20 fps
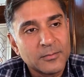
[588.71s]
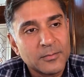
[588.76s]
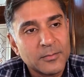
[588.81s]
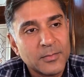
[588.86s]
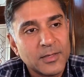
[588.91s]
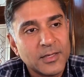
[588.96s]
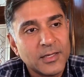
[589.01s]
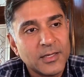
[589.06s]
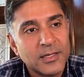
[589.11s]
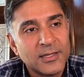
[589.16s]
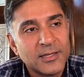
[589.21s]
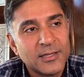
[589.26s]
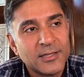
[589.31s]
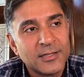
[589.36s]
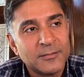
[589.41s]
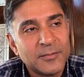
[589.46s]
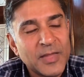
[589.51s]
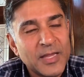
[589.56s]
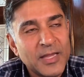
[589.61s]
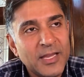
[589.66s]
me
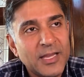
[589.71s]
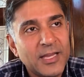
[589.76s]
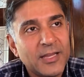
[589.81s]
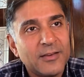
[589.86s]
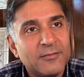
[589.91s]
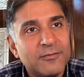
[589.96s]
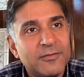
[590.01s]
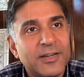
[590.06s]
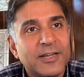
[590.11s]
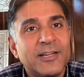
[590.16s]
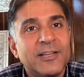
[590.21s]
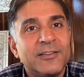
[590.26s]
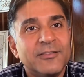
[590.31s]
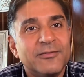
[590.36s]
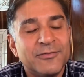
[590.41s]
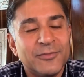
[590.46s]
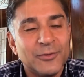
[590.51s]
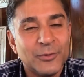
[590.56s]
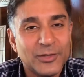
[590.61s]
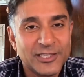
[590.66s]
very
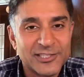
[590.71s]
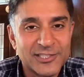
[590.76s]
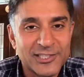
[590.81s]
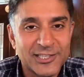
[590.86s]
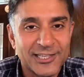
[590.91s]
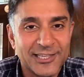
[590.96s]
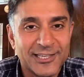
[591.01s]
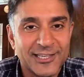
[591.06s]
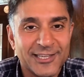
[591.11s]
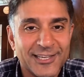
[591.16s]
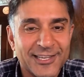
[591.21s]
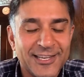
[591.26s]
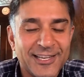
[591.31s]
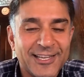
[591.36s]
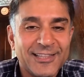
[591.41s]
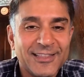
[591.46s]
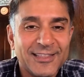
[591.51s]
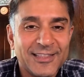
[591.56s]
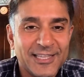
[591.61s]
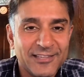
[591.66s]
foolishly
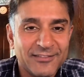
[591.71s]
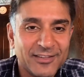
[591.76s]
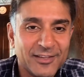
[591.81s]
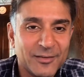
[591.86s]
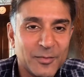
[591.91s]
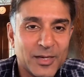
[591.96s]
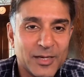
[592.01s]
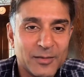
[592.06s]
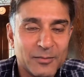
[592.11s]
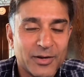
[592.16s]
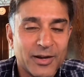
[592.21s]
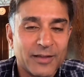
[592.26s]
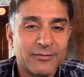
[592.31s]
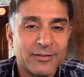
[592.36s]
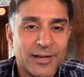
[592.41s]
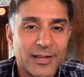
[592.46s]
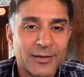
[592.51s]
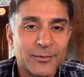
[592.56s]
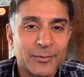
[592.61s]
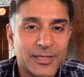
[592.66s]
leaving my
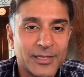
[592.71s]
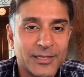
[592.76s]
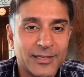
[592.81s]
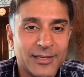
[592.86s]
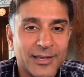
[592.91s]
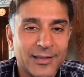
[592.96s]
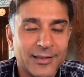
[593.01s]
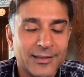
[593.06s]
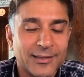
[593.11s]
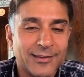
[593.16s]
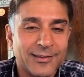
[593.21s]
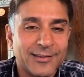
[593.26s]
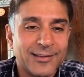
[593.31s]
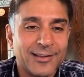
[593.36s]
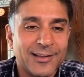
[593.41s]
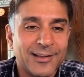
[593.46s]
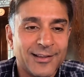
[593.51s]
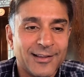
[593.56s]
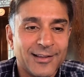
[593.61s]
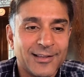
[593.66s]
private equity gig
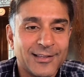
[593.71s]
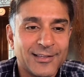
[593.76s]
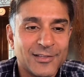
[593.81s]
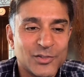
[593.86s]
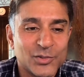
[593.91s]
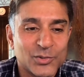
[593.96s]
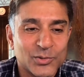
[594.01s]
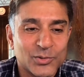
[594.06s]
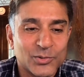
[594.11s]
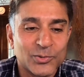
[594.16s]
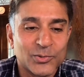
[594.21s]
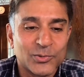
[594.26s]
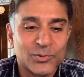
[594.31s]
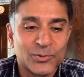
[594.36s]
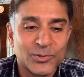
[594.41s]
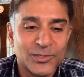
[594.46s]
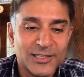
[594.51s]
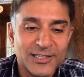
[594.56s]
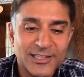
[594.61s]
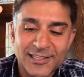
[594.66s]

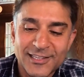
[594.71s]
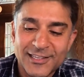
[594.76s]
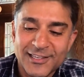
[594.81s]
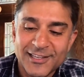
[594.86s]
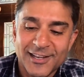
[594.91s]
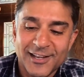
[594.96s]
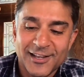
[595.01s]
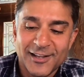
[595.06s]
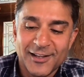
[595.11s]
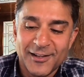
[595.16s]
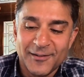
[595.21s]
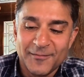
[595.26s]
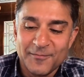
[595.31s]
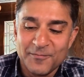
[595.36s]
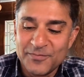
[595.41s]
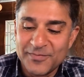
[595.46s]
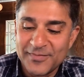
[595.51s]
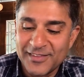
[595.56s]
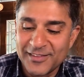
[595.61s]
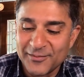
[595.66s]
to
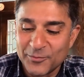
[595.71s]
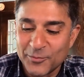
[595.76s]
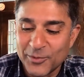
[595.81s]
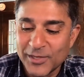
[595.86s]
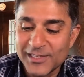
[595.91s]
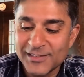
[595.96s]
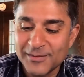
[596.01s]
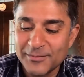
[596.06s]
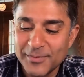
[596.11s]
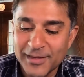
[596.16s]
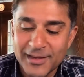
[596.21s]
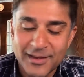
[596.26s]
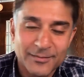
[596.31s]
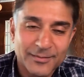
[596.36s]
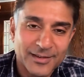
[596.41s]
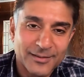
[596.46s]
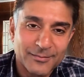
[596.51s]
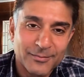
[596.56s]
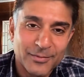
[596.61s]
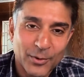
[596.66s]
risk
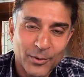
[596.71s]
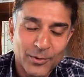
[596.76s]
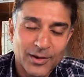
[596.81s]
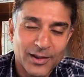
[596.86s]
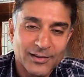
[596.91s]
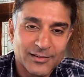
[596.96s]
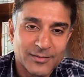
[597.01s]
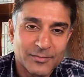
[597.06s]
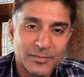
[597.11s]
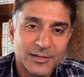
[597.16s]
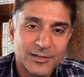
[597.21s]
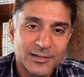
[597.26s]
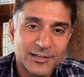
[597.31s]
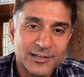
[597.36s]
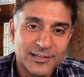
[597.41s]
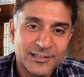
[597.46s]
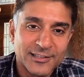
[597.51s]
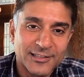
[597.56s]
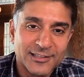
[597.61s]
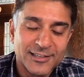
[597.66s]
becoming a broke
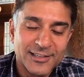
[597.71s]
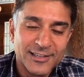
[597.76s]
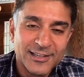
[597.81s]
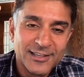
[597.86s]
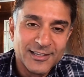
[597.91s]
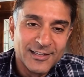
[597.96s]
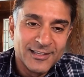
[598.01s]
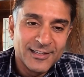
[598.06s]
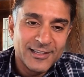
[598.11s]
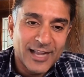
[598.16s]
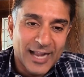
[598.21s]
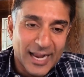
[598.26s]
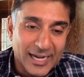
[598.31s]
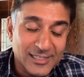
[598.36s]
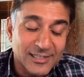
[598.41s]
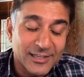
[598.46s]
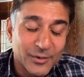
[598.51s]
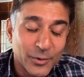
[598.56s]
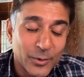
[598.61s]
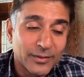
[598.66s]
entrepreneur and
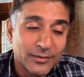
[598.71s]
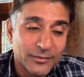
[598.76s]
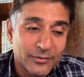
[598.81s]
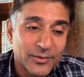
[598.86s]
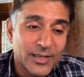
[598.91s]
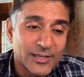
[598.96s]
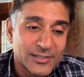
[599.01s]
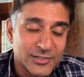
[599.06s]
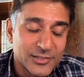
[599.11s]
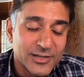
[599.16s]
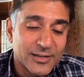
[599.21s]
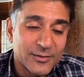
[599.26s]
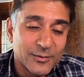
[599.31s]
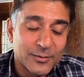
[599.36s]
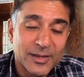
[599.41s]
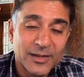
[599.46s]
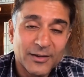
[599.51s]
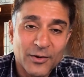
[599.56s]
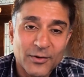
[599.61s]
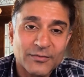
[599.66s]
actually going through that journey
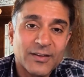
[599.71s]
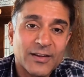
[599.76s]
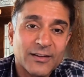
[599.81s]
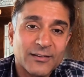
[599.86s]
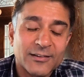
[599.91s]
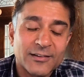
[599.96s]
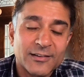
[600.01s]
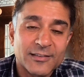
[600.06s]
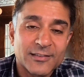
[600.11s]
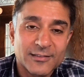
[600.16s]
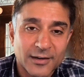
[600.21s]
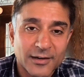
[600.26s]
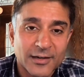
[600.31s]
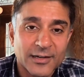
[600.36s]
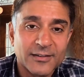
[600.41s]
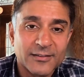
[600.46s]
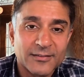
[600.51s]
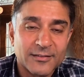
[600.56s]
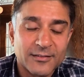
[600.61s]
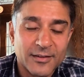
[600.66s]
with my co-founder to
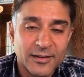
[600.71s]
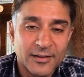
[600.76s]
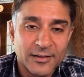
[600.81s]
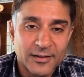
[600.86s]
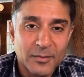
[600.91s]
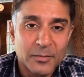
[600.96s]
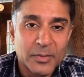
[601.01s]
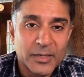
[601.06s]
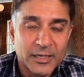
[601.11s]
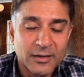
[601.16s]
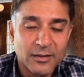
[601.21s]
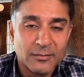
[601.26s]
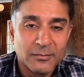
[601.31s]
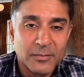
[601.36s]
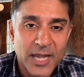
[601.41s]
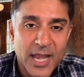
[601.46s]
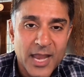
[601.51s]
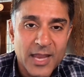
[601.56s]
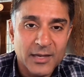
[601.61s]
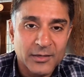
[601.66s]
start a company called
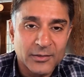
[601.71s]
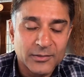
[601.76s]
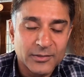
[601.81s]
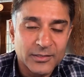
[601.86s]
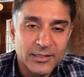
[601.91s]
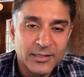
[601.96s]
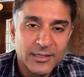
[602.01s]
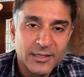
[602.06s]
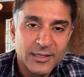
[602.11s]
Moneo